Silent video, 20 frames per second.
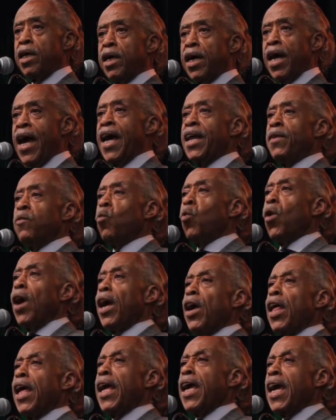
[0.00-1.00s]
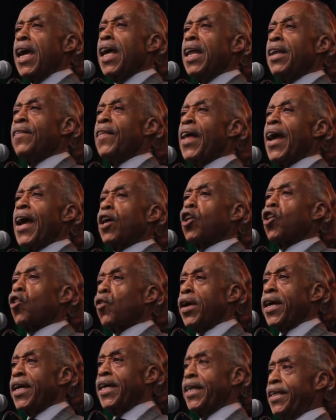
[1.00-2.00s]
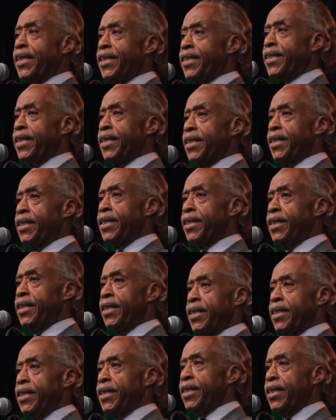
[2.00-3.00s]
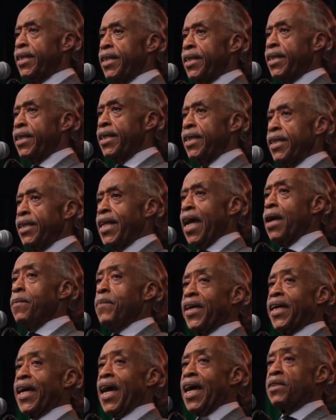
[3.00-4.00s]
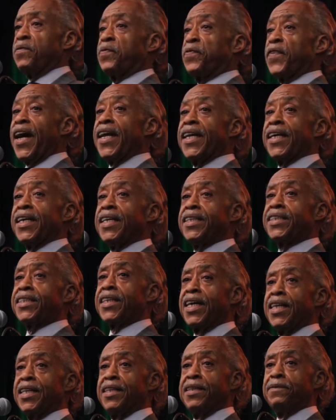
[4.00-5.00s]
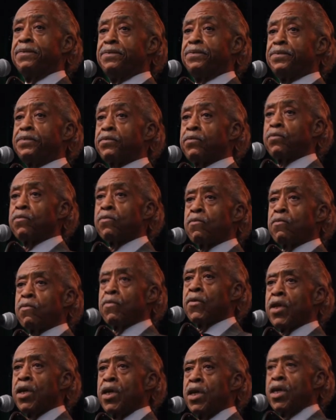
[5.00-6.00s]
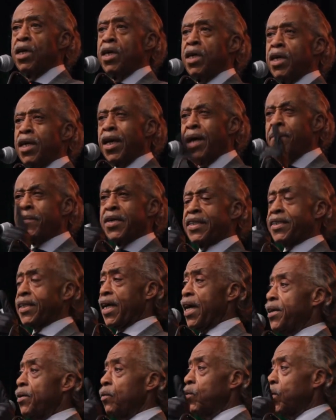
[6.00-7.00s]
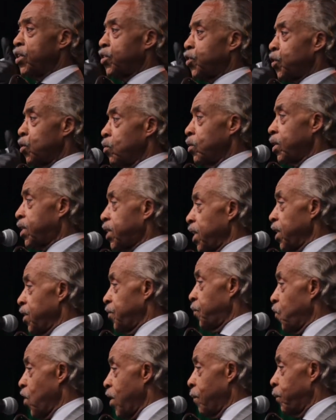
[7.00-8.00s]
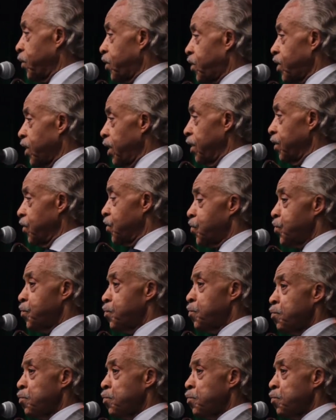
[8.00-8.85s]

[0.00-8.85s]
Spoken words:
And in their greed, they began fighting each other. Let me tell you what Juneteenth represents.